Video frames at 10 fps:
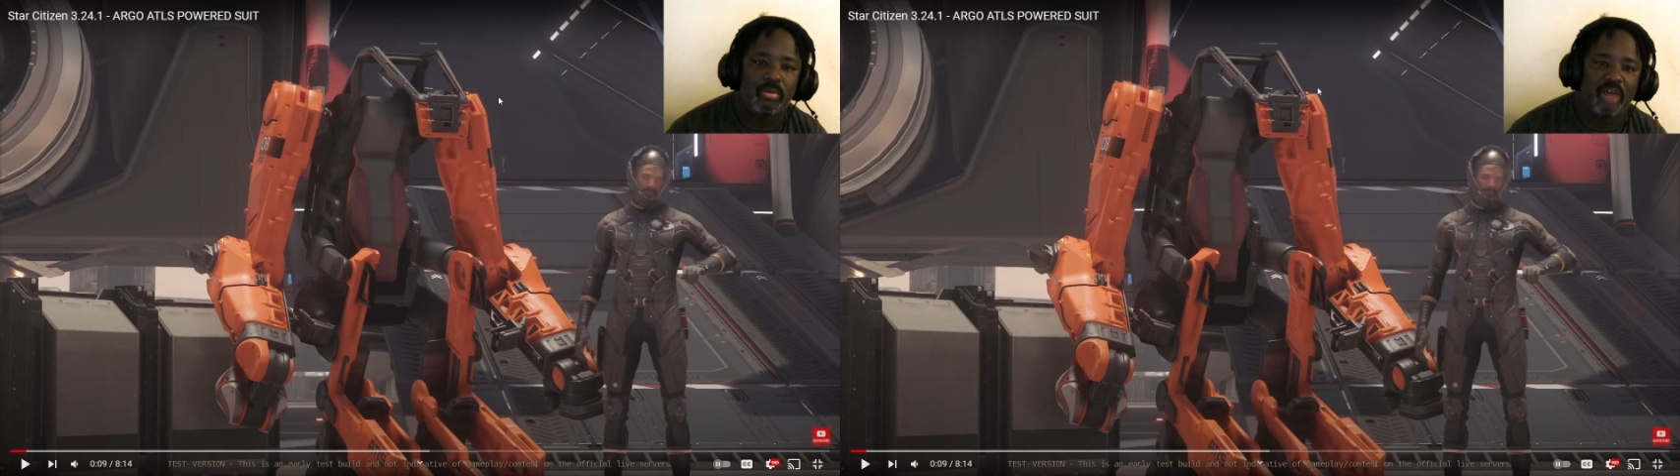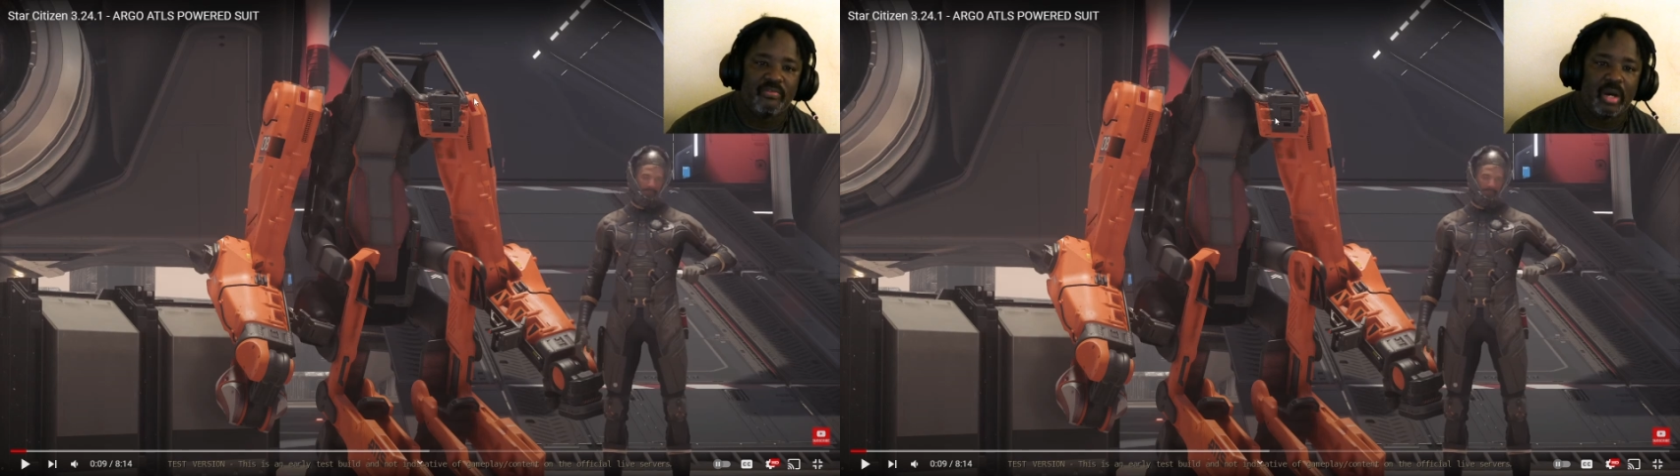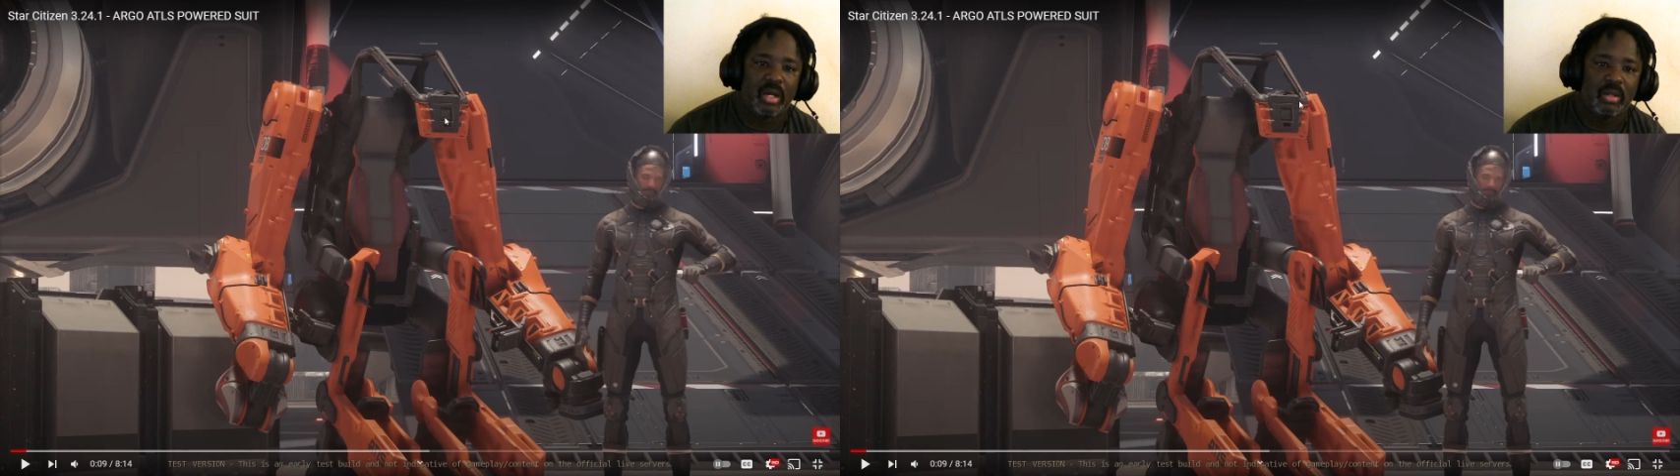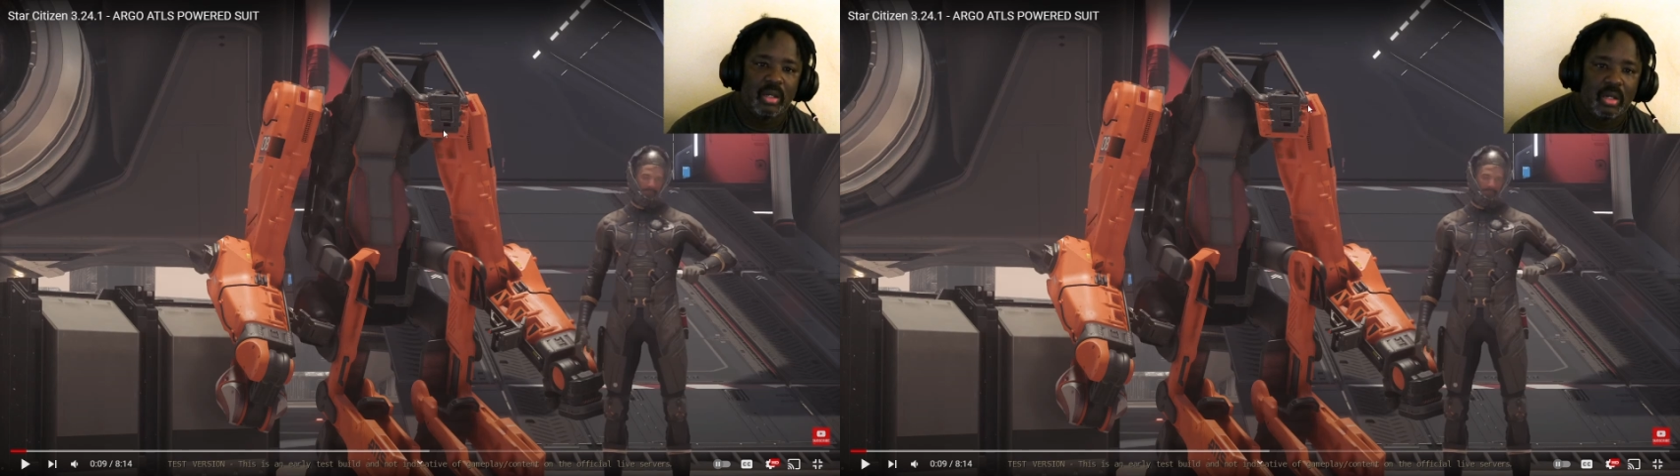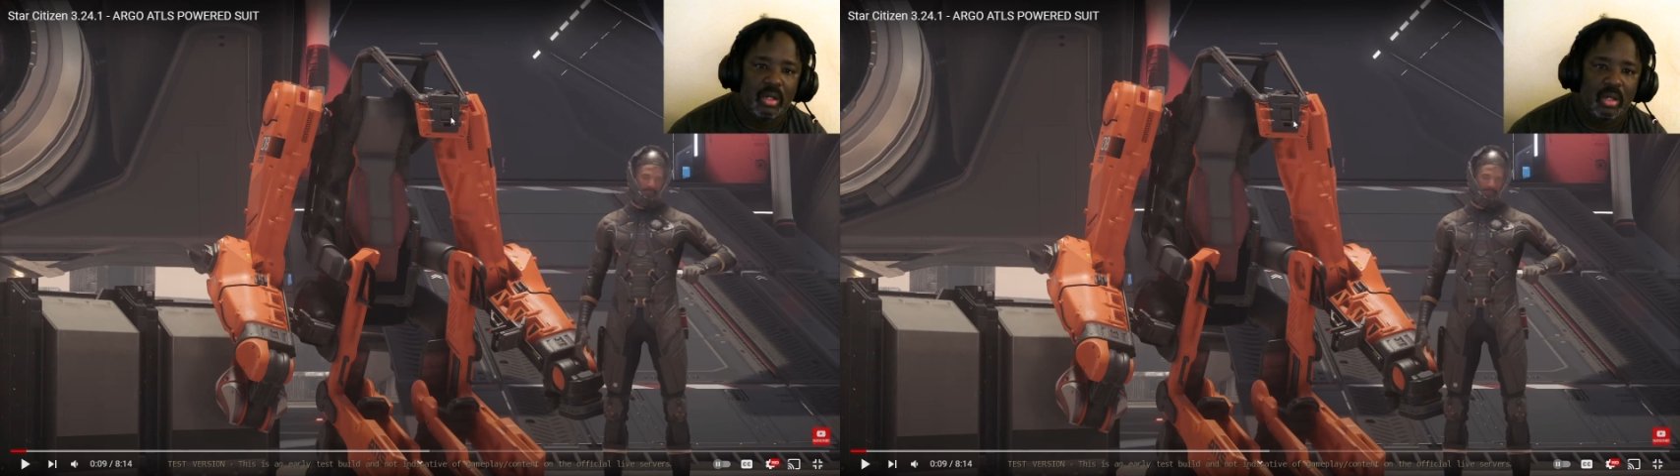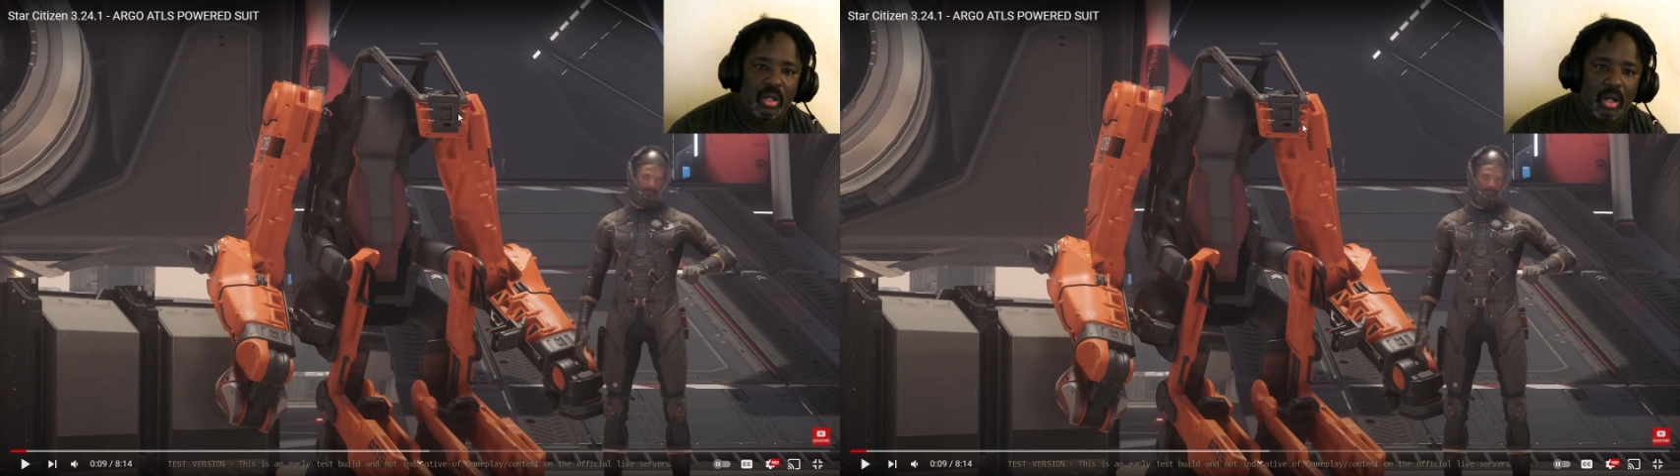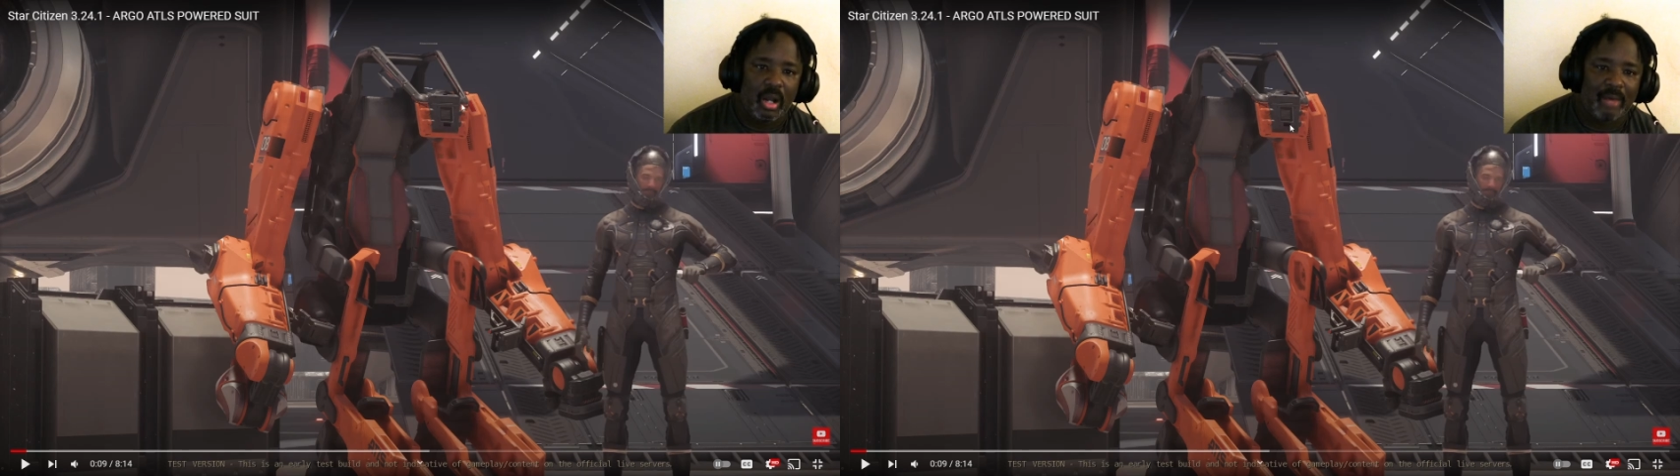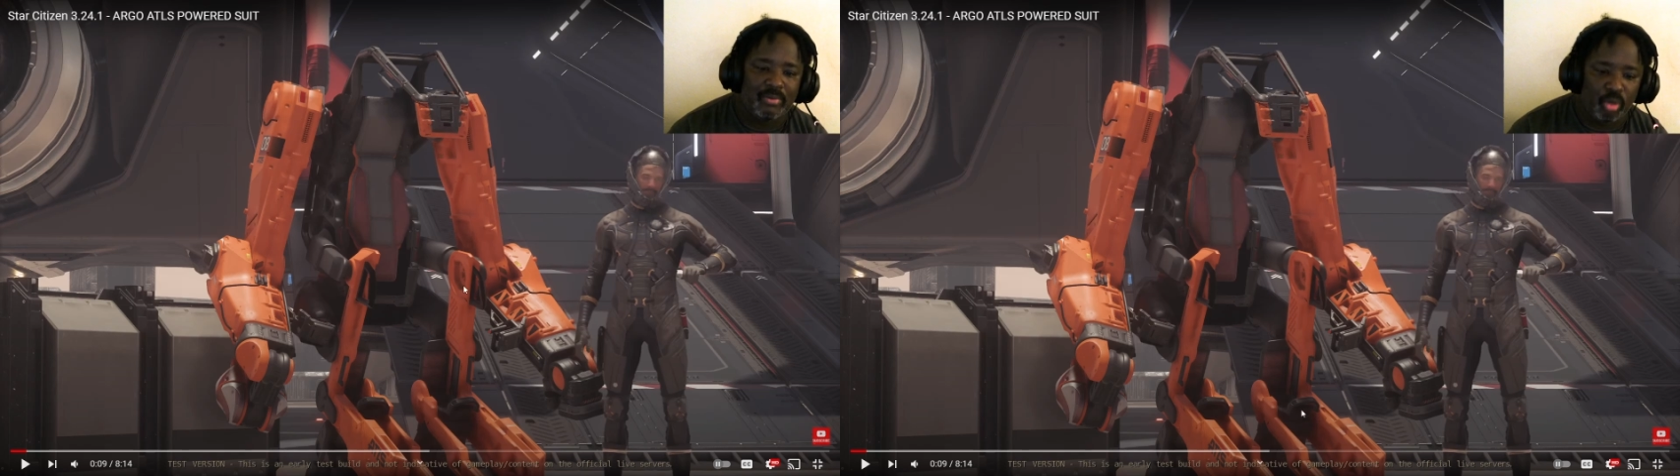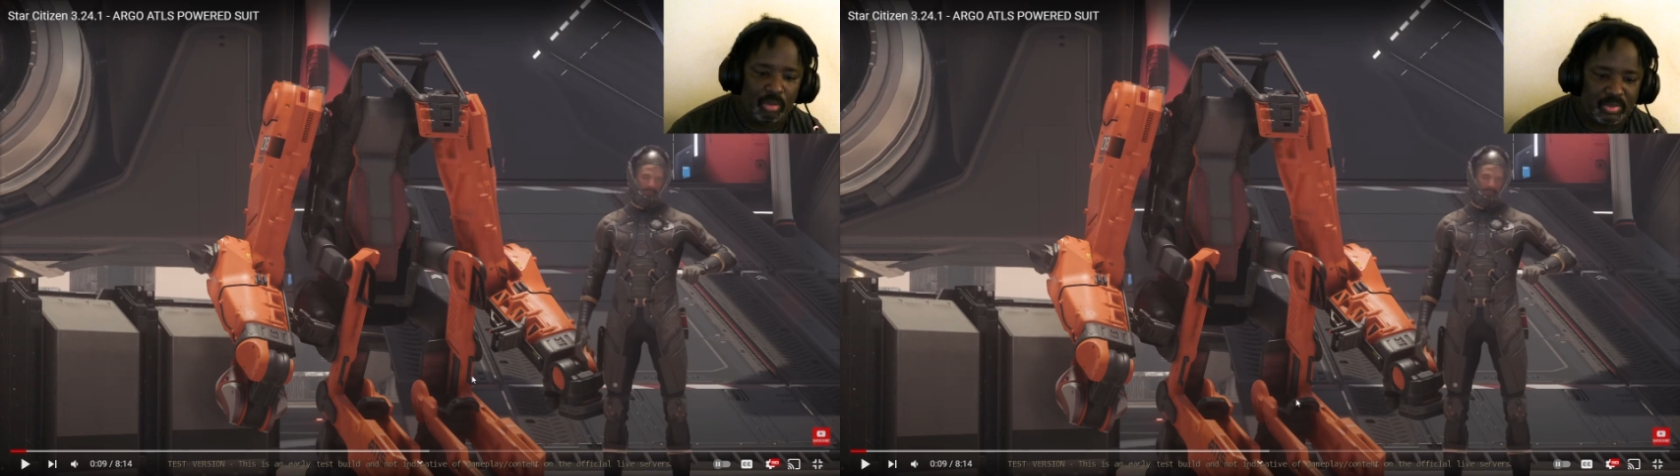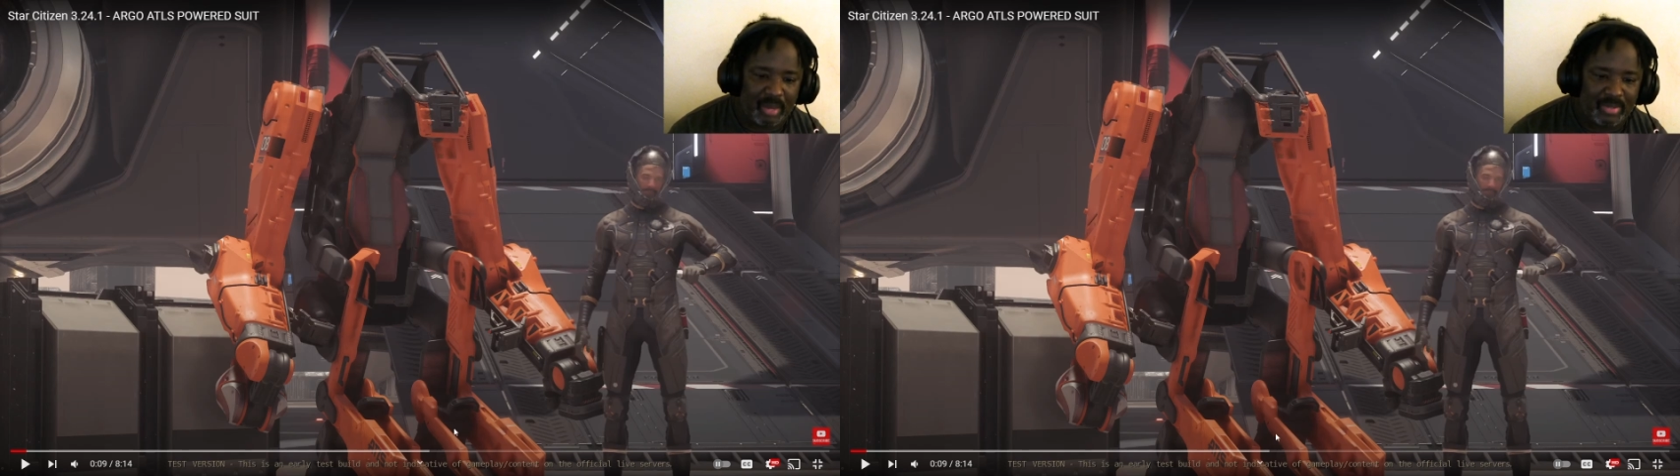never mind. I thought it
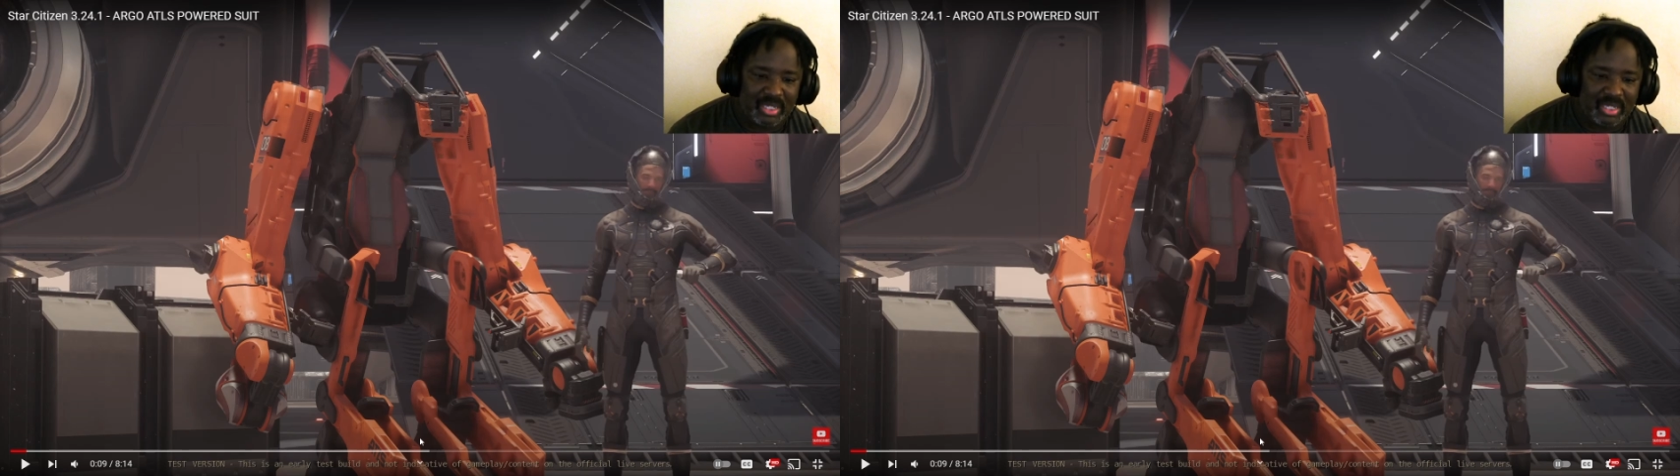was might have